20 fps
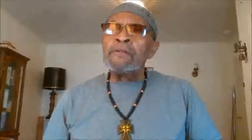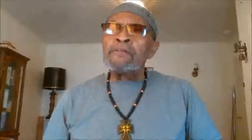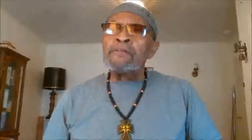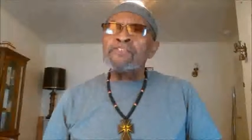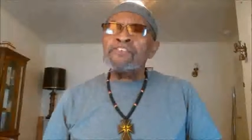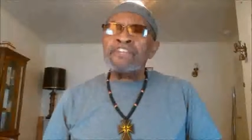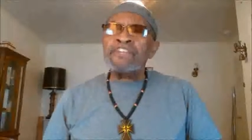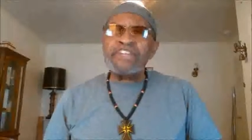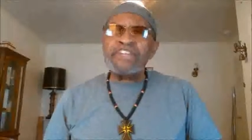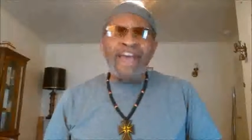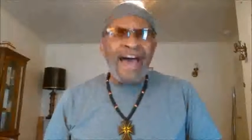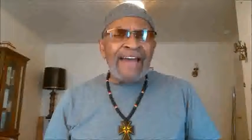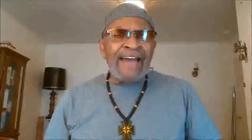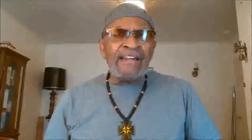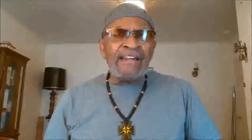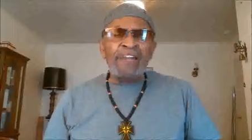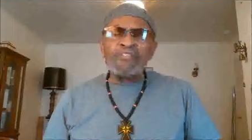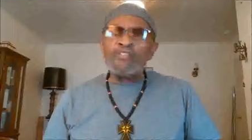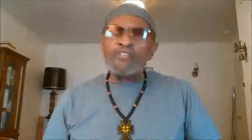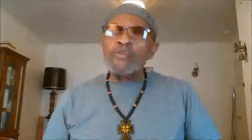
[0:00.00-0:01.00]

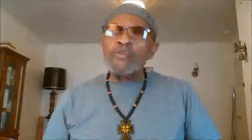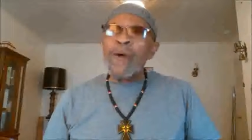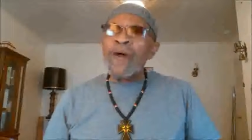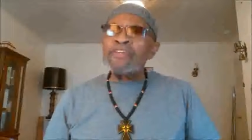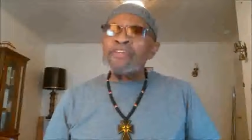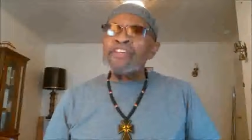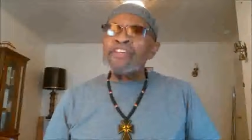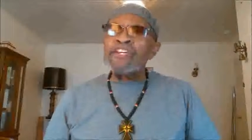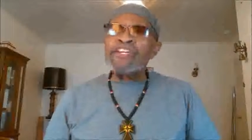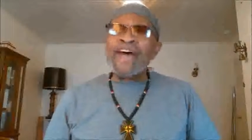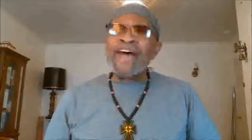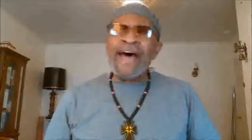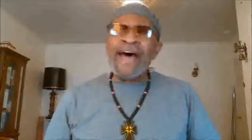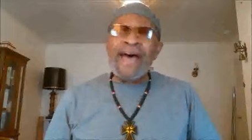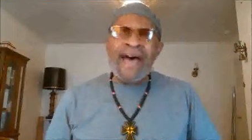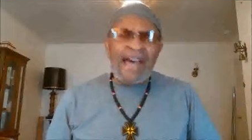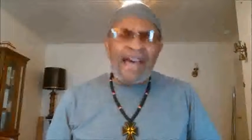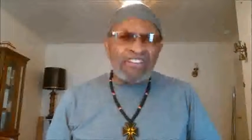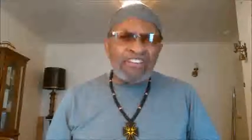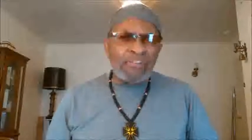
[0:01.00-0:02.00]
scattered throughout the
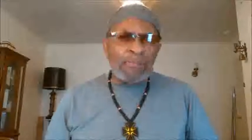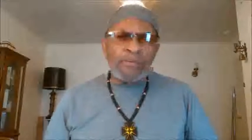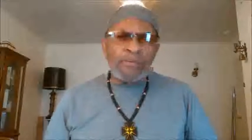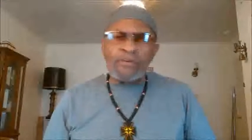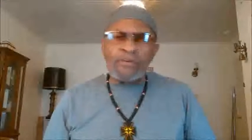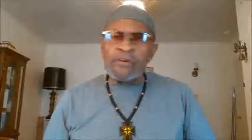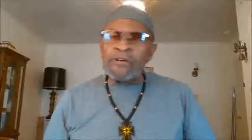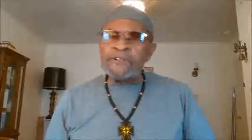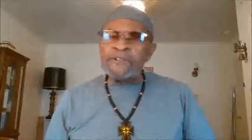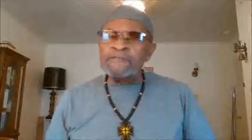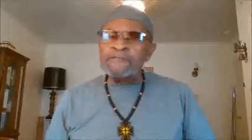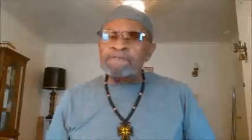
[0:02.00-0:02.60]
diaspora